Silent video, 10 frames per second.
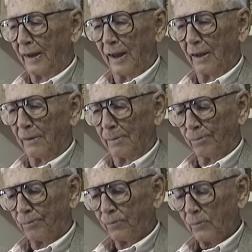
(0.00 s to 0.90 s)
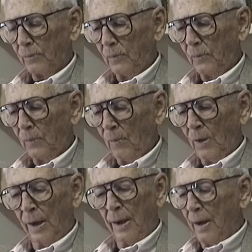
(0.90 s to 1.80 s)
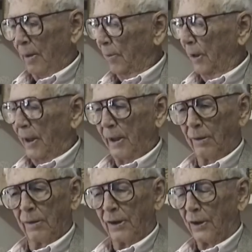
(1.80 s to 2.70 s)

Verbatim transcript: Alton, but he was